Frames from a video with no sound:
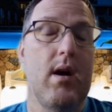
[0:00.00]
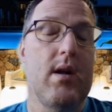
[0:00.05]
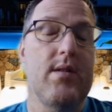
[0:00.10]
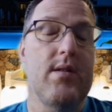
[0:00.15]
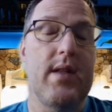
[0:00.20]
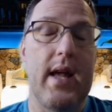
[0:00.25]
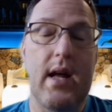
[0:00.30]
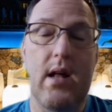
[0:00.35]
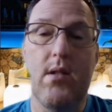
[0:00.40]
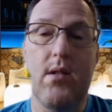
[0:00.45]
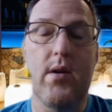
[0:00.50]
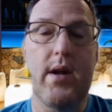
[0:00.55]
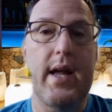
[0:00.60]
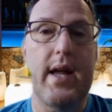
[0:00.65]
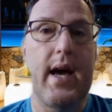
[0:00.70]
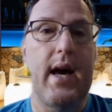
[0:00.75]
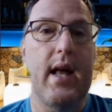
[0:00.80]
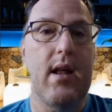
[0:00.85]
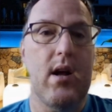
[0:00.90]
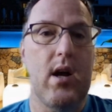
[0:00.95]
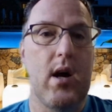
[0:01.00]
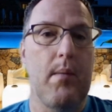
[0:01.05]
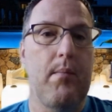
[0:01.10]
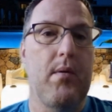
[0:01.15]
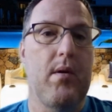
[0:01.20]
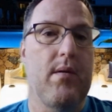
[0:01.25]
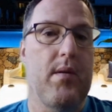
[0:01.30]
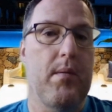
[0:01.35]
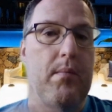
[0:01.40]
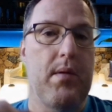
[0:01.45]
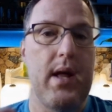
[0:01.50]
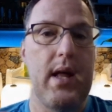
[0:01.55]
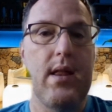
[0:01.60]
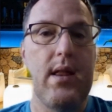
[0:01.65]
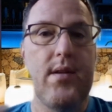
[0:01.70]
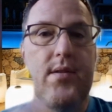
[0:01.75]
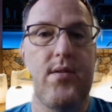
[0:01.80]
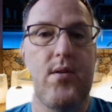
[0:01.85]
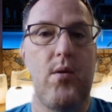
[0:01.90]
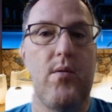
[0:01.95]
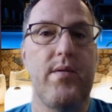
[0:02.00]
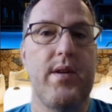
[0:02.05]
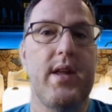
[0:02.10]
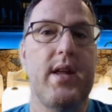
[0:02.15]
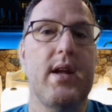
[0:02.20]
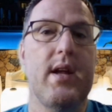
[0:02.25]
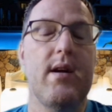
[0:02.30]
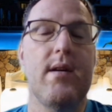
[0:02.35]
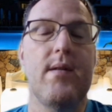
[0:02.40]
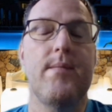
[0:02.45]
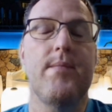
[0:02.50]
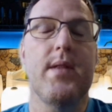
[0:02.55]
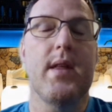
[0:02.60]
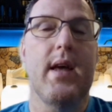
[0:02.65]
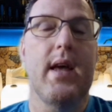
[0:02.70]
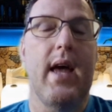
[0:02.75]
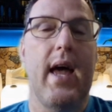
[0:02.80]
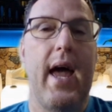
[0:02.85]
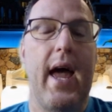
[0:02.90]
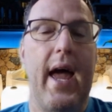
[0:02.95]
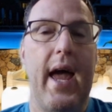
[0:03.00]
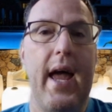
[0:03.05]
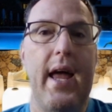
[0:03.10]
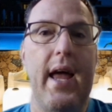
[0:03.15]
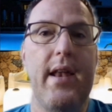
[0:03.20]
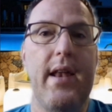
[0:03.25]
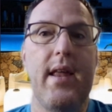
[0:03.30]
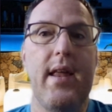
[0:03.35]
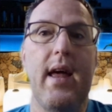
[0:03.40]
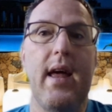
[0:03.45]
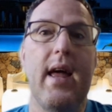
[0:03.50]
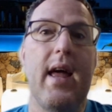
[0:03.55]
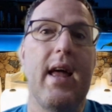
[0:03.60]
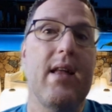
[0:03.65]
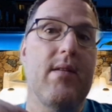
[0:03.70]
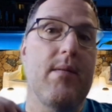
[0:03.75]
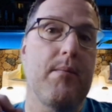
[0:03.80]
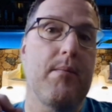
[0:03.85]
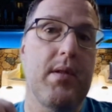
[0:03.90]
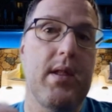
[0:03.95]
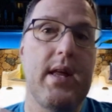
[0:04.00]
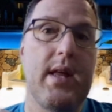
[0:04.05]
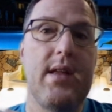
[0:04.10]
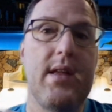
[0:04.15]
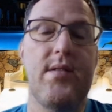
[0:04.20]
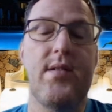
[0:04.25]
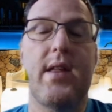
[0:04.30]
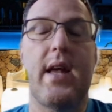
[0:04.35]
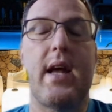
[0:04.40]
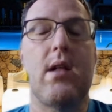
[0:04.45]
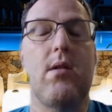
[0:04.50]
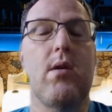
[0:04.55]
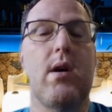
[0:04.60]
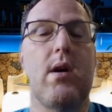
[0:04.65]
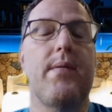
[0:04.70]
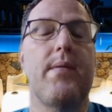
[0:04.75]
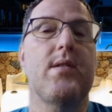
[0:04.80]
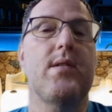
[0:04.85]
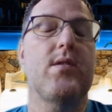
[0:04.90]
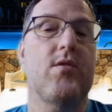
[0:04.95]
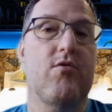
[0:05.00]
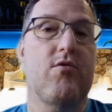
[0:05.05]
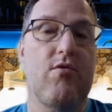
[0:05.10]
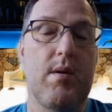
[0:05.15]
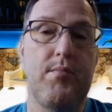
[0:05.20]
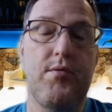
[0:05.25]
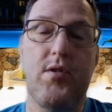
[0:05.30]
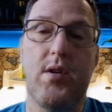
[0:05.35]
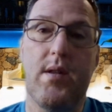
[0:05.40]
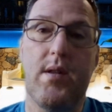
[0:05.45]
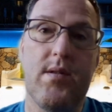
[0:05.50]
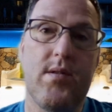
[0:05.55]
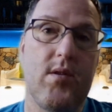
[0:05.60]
Take a look at a couple of the playlists over here and please take a look at the description.